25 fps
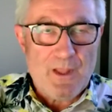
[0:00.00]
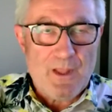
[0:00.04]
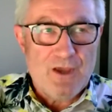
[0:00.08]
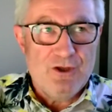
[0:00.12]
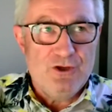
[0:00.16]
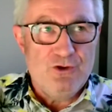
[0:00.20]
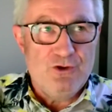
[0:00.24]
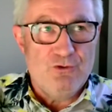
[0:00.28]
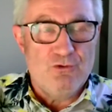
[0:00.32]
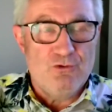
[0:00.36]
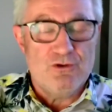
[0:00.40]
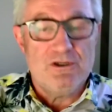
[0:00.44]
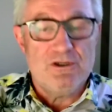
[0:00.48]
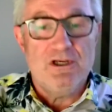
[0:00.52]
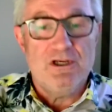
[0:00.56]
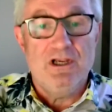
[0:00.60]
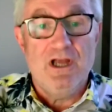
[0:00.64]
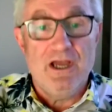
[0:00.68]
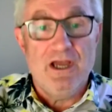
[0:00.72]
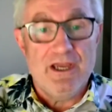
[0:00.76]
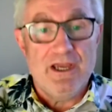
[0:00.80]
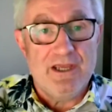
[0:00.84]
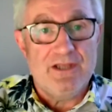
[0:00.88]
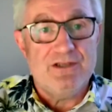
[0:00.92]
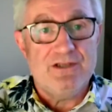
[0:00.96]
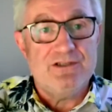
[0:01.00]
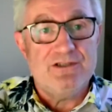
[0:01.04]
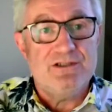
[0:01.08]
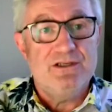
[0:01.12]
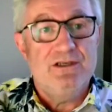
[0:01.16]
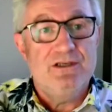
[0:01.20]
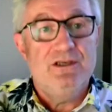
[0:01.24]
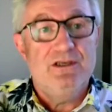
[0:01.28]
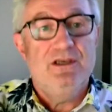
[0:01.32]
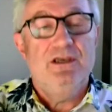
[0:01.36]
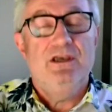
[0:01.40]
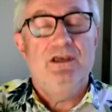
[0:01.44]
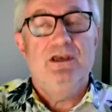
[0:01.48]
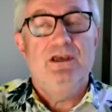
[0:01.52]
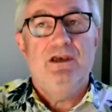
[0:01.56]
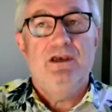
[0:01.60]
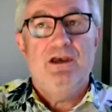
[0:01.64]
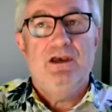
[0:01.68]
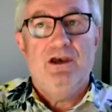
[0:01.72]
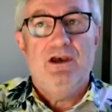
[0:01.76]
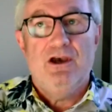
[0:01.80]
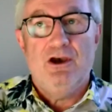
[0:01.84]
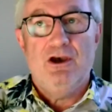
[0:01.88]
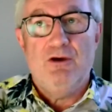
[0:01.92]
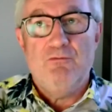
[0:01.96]
your client,
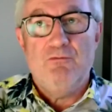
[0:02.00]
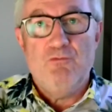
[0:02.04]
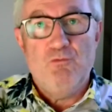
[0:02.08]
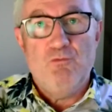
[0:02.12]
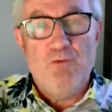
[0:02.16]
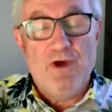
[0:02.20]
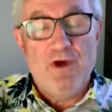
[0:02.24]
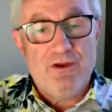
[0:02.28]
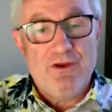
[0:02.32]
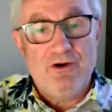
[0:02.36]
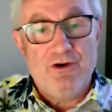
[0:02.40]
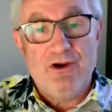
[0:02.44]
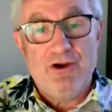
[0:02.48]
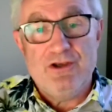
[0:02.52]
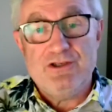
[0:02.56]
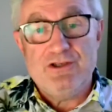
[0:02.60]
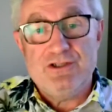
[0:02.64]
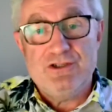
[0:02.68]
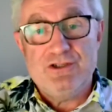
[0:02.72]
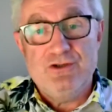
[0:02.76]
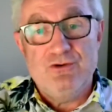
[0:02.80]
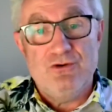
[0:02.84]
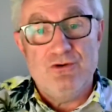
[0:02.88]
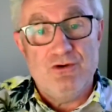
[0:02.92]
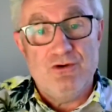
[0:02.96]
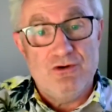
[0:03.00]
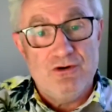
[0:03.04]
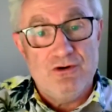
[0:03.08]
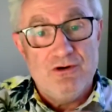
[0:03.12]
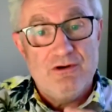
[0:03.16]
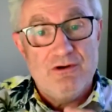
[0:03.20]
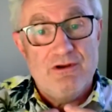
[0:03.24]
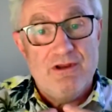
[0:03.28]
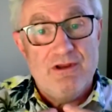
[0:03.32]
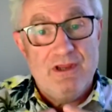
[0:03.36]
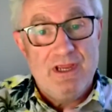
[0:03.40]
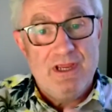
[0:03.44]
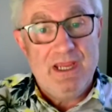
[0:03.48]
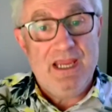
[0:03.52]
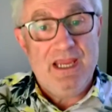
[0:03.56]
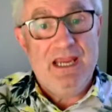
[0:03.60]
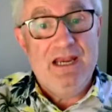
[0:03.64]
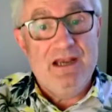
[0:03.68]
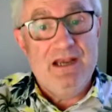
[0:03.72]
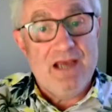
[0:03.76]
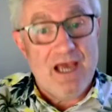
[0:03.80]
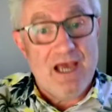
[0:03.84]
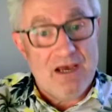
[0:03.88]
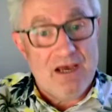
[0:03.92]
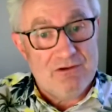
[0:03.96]
whether it's your
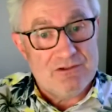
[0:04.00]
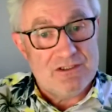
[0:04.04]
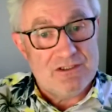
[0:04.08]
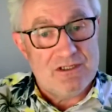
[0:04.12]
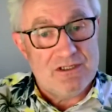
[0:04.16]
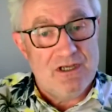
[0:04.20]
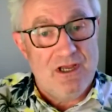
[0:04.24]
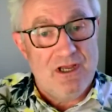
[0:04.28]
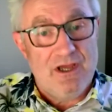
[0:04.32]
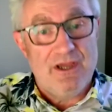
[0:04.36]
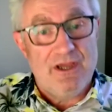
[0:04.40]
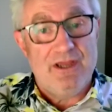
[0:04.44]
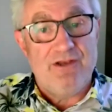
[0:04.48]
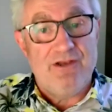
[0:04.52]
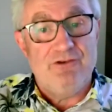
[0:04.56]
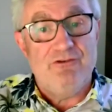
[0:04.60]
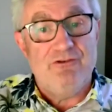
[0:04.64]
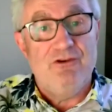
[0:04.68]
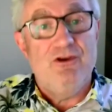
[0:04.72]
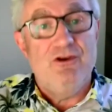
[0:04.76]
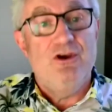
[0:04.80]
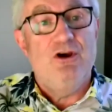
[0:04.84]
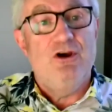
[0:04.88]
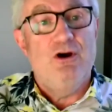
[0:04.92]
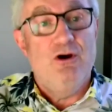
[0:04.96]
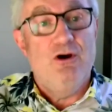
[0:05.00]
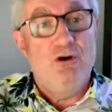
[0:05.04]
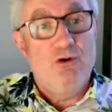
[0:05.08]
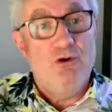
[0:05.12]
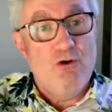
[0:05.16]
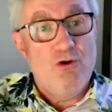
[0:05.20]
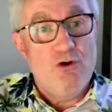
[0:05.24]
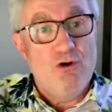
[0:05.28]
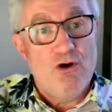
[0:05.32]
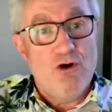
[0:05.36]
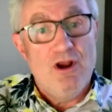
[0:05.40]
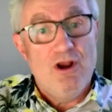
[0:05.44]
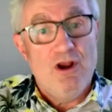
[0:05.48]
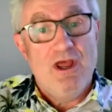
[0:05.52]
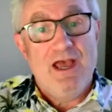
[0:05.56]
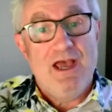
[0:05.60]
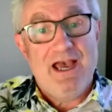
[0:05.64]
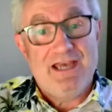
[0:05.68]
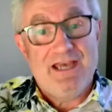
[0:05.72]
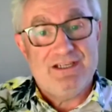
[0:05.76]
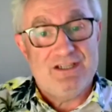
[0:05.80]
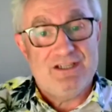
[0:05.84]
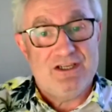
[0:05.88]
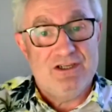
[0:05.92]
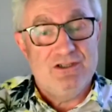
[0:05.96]
in-house client or
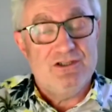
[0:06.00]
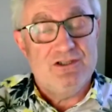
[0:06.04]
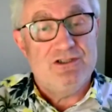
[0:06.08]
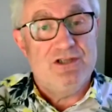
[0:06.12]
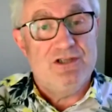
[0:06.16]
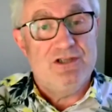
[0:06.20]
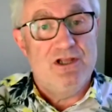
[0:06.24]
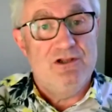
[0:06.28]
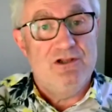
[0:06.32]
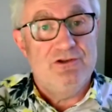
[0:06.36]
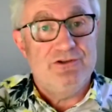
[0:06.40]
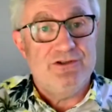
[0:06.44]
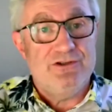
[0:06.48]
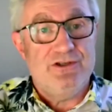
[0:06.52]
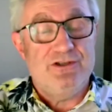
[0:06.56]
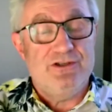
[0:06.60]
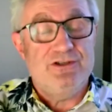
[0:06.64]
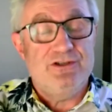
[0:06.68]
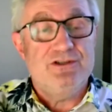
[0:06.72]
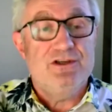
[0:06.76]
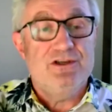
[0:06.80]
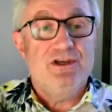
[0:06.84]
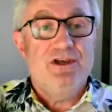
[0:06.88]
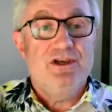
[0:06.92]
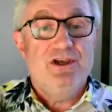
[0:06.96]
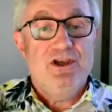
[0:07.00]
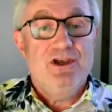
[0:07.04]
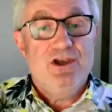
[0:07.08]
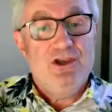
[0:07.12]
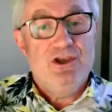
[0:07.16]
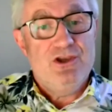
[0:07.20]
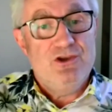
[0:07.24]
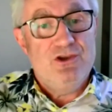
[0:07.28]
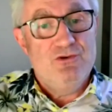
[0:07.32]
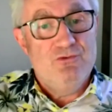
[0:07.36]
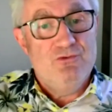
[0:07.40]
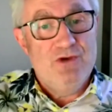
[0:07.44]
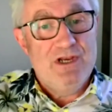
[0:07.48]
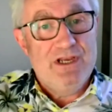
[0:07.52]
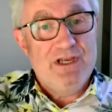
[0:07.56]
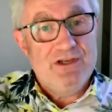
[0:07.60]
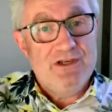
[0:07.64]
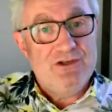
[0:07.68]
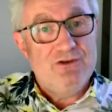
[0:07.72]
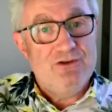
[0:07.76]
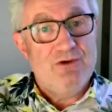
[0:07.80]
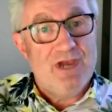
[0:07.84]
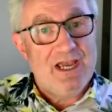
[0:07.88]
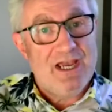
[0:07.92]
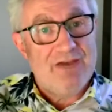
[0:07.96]
as a consultant. You really
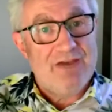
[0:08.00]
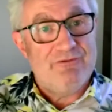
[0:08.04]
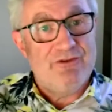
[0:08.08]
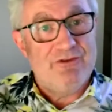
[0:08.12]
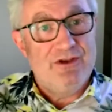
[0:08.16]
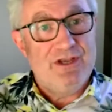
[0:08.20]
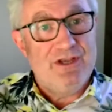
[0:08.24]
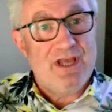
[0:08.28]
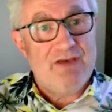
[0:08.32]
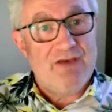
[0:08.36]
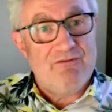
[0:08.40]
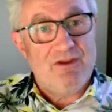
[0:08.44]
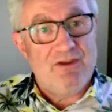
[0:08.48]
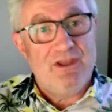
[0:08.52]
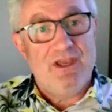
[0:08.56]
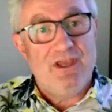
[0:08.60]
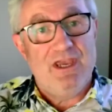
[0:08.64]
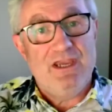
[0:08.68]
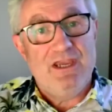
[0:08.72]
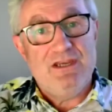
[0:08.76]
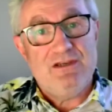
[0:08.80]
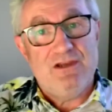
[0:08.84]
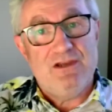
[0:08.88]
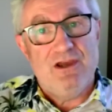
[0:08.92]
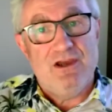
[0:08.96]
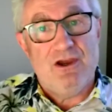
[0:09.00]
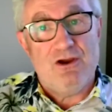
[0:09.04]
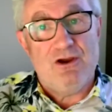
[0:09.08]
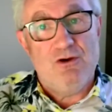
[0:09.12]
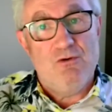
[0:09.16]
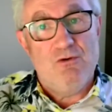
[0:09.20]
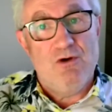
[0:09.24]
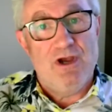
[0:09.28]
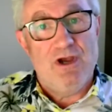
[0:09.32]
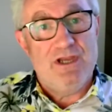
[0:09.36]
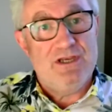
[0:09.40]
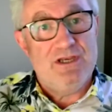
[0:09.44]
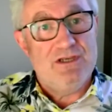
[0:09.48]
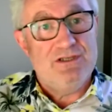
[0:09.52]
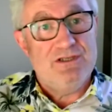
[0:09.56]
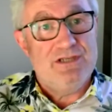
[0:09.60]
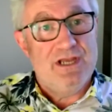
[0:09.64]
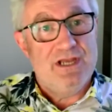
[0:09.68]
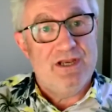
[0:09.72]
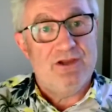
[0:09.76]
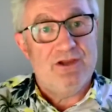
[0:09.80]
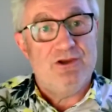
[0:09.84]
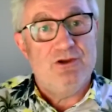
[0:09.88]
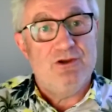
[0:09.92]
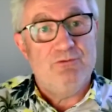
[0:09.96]
do have to navigate quite a
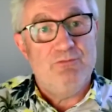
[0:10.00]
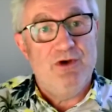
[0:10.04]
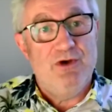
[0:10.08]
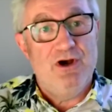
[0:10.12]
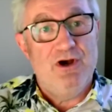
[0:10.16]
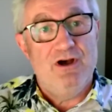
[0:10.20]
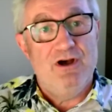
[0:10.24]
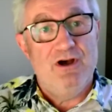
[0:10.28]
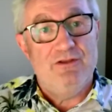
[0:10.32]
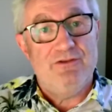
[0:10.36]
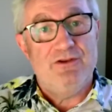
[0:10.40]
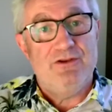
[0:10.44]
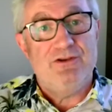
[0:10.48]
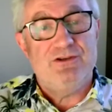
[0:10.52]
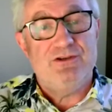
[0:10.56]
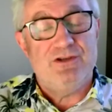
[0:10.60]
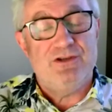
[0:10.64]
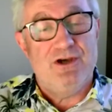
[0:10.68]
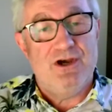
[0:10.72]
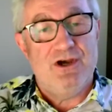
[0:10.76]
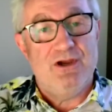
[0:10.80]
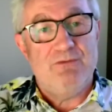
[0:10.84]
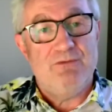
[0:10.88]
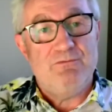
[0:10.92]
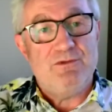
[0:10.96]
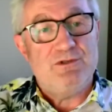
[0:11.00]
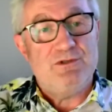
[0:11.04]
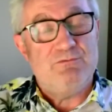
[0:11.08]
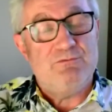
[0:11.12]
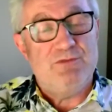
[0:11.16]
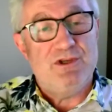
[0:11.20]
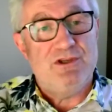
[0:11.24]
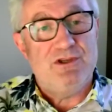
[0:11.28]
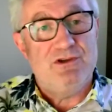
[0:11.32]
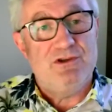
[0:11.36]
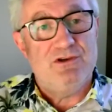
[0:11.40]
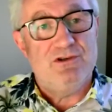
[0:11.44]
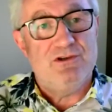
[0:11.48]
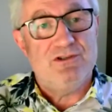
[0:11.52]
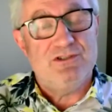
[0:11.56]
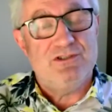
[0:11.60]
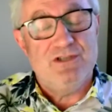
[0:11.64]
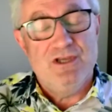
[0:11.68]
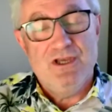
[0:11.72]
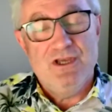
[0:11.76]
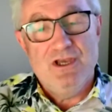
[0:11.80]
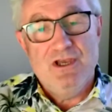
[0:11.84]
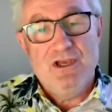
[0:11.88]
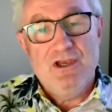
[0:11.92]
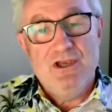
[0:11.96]
delicate path at times, because
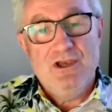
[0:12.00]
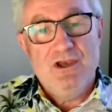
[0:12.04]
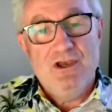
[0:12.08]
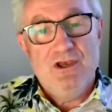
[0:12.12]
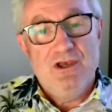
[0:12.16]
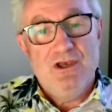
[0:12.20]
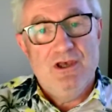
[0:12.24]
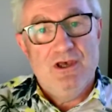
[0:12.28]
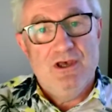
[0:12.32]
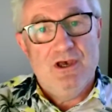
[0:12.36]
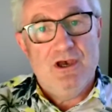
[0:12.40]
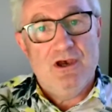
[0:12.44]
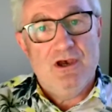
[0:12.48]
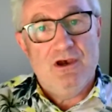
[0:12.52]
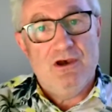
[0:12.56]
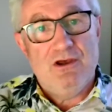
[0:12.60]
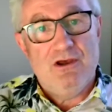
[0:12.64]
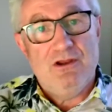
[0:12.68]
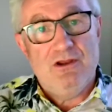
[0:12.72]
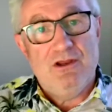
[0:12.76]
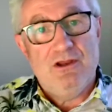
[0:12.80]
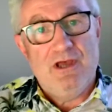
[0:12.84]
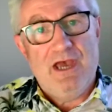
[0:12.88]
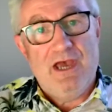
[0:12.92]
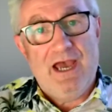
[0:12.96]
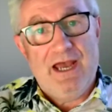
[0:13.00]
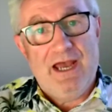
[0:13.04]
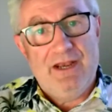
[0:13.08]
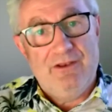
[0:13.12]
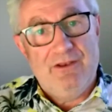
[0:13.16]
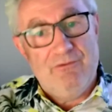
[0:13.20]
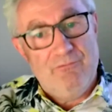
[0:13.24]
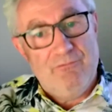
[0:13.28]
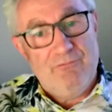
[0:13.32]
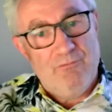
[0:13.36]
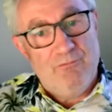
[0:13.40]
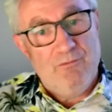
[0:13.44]
and